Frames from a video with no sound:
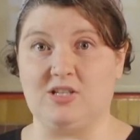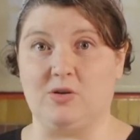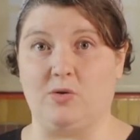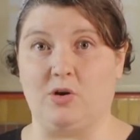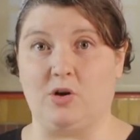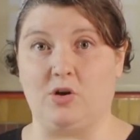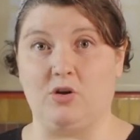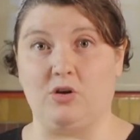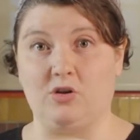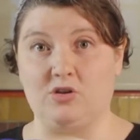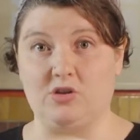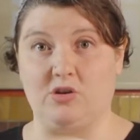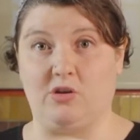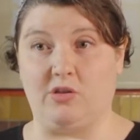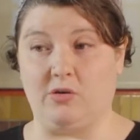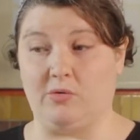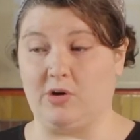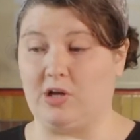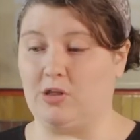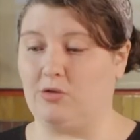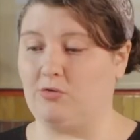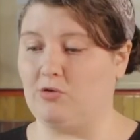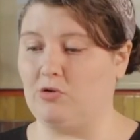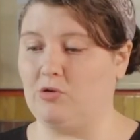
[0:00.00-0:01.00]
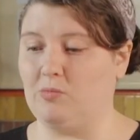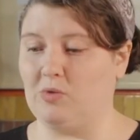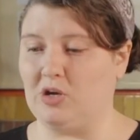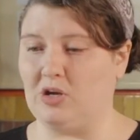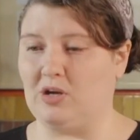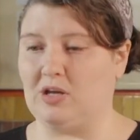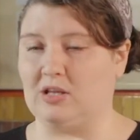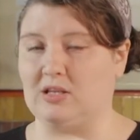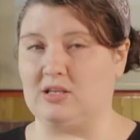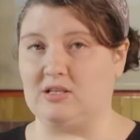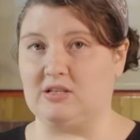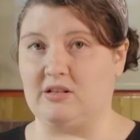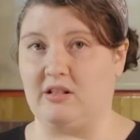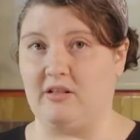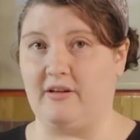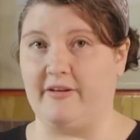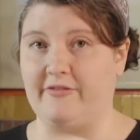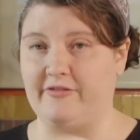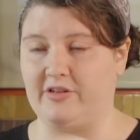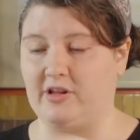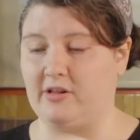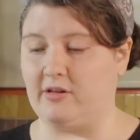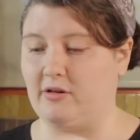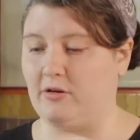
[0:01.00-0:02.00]
so it cooks all the way through, but you get this
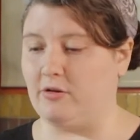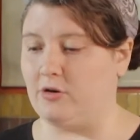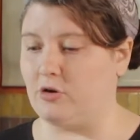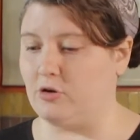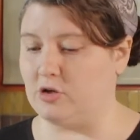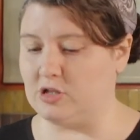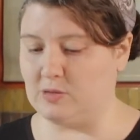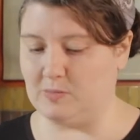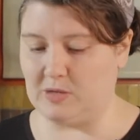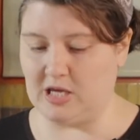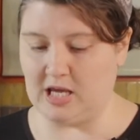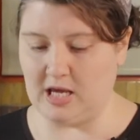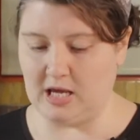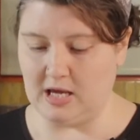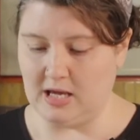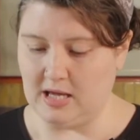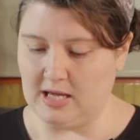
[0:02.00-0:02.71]
lovely little crispy